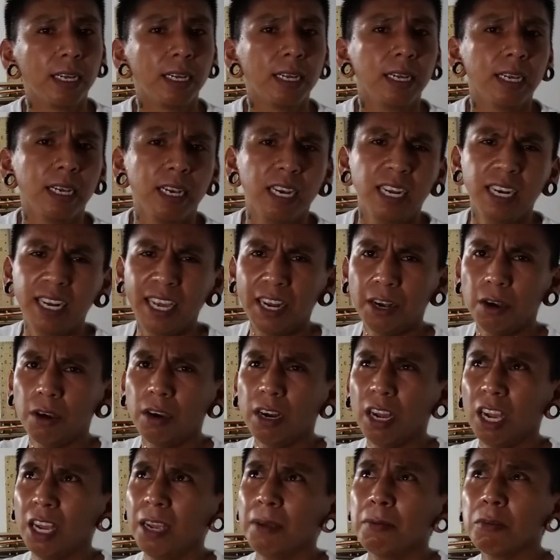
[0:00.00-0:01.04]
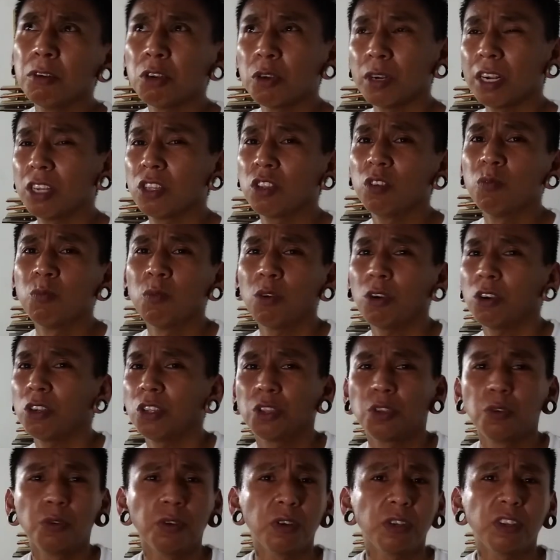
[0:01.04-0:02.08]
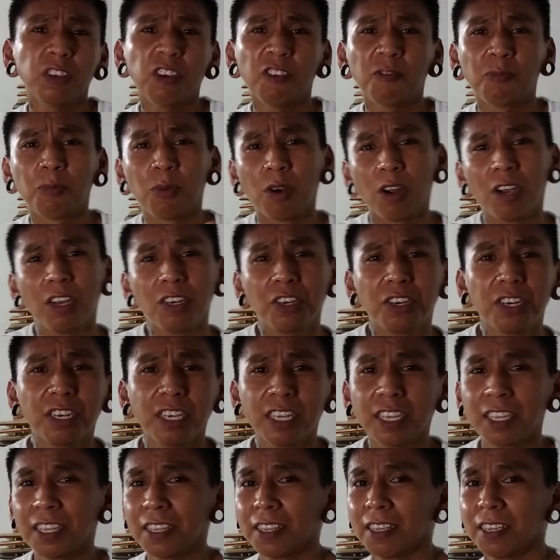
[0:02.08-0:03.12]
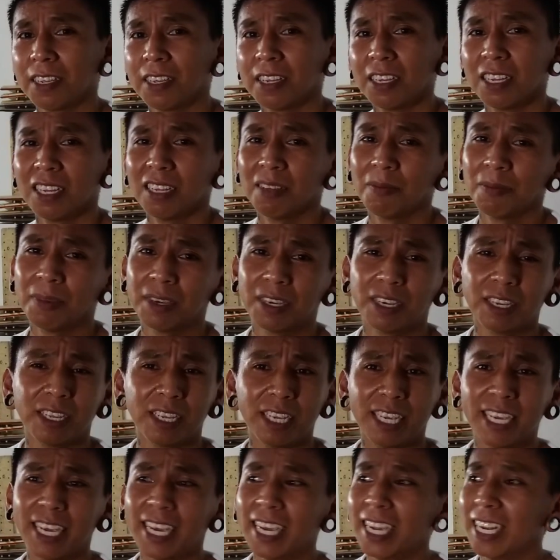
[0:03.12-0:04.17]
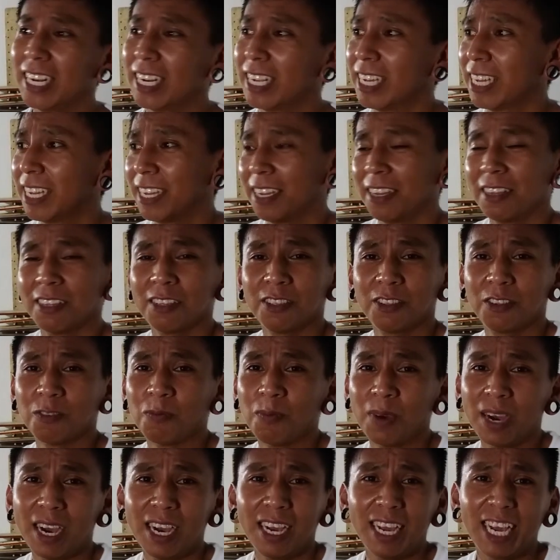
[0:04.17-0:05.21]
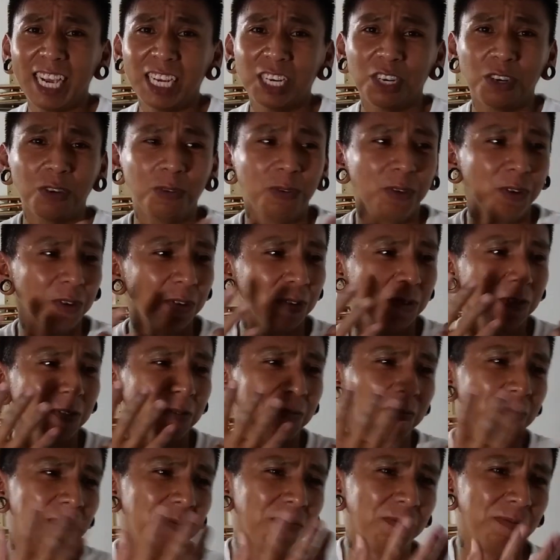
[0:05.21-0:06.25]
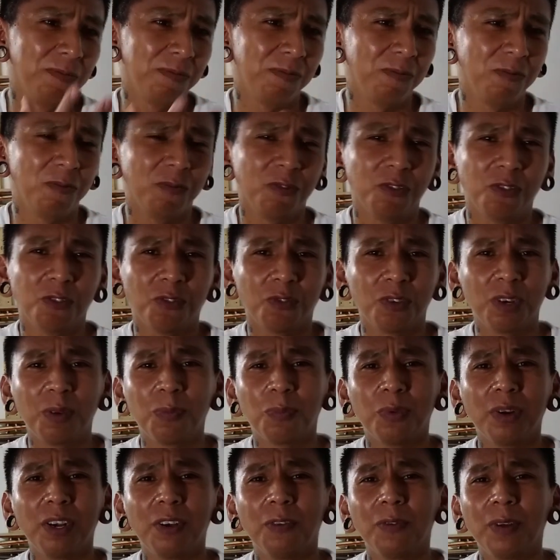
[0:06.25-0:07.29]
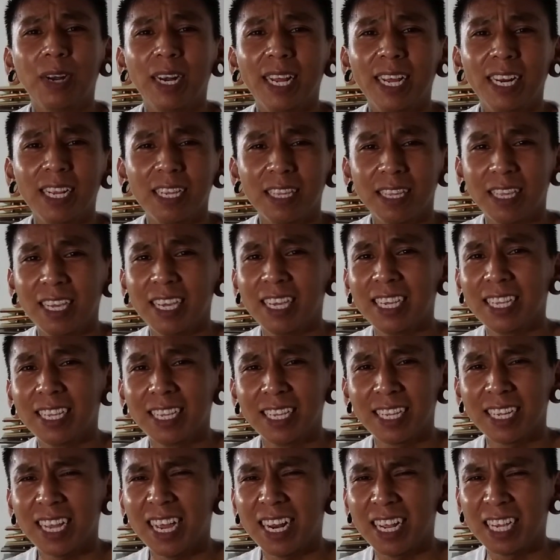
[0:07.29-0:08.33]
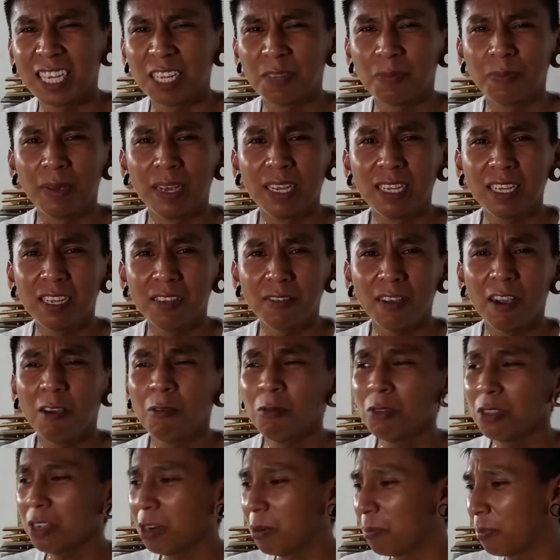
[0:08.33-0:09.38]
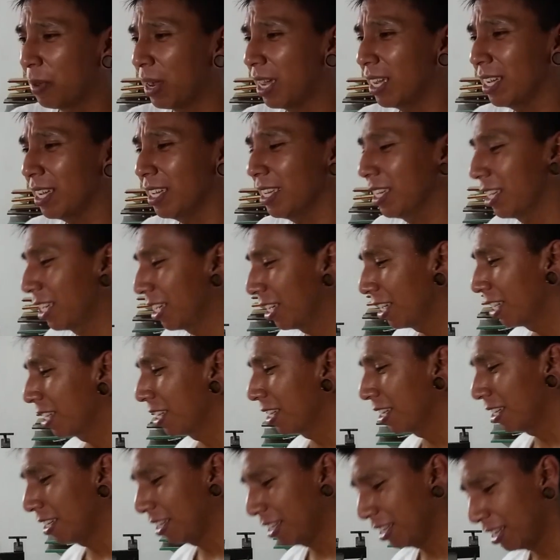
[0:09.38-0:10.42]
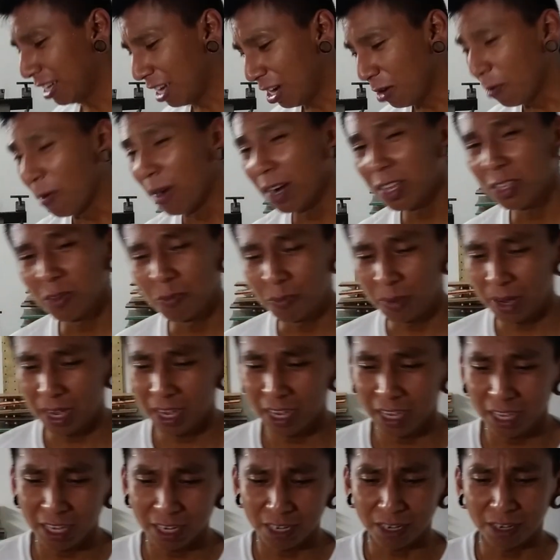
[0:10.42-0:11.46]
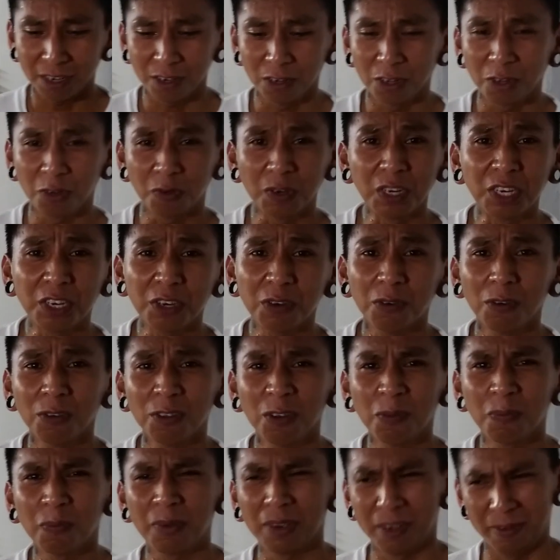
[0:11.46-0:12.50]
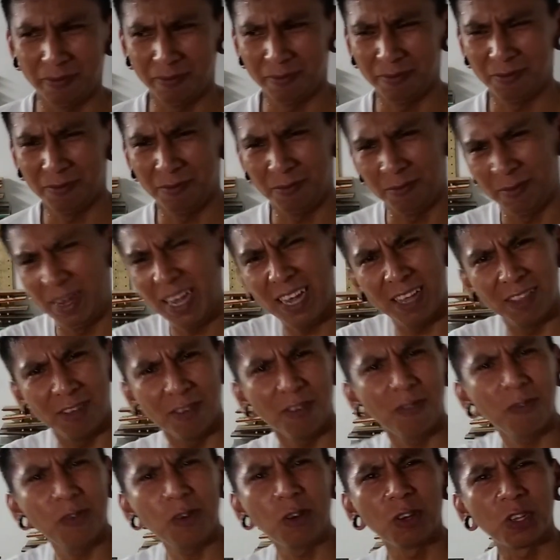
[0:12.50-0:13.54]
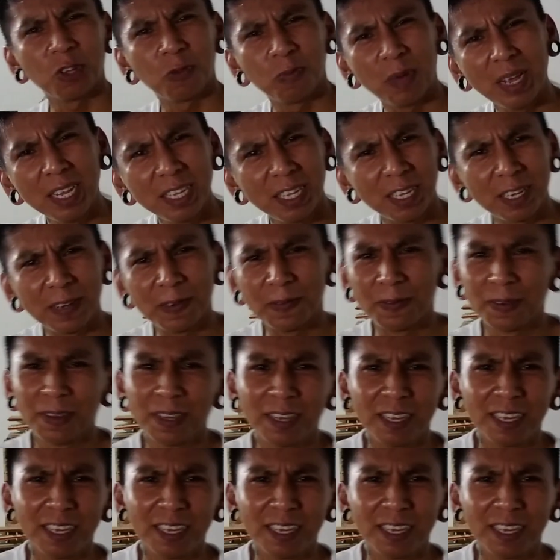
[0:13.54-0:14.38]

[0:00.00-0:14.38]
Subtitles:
later on I'm going to try to do more do-yourself projects, because again, to buy actual, you know, screen printing related things, it's kind of expensive. I wanted to buy a squeegee holder, but man, they're real expensive.